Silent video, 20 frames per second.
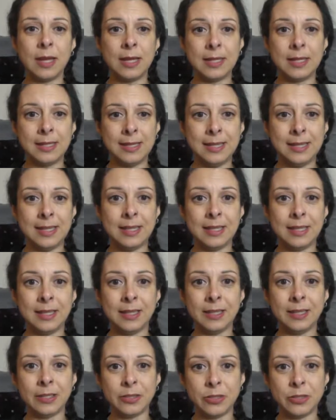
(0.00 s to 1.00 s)

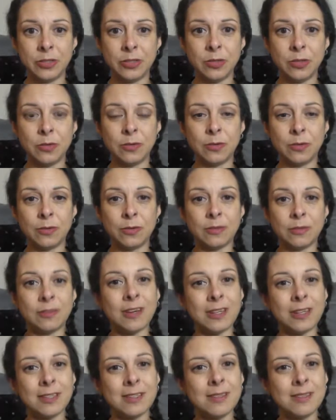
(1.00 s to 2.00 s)
needing to
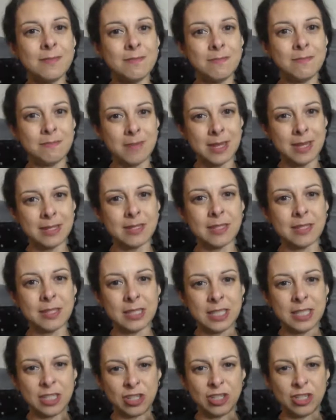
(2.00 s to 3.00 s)

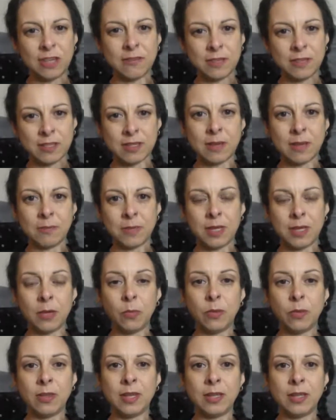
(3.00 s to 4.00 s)
fundamentally shift something
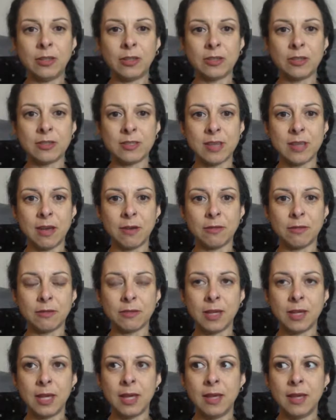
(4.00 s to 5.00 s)
within yourself
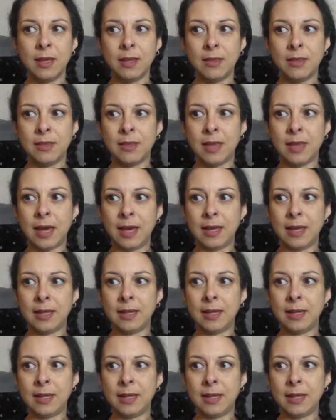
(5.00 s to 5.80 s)
that